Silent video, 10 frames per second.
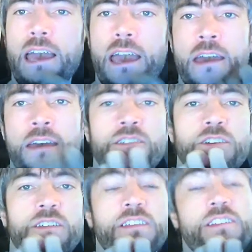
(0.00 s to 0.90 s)
And
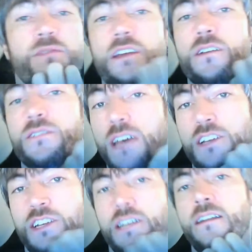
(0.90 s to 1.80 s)
during this video
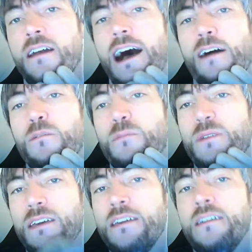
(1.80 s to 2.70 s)
session, I will
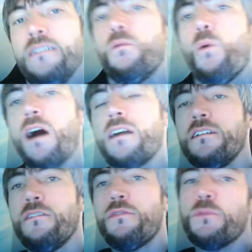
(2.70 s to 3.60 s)
be walking
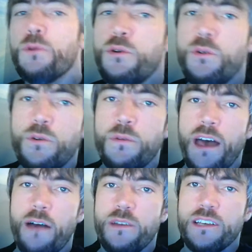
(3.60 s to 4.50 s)
through
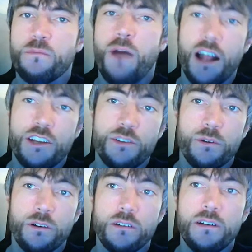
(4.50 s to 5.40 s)
that week's
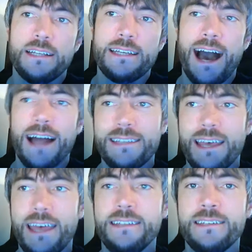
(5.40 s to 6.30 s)
module and
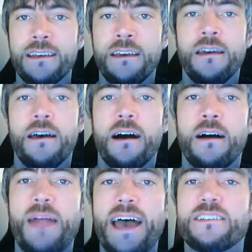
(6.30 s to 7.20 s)
content,
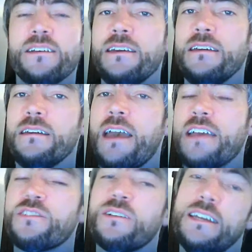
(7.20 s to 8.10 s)

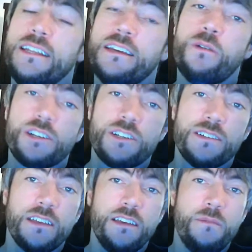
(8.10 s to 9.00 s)
answering any
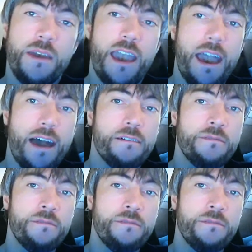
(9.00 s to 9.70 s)
questions that you may have,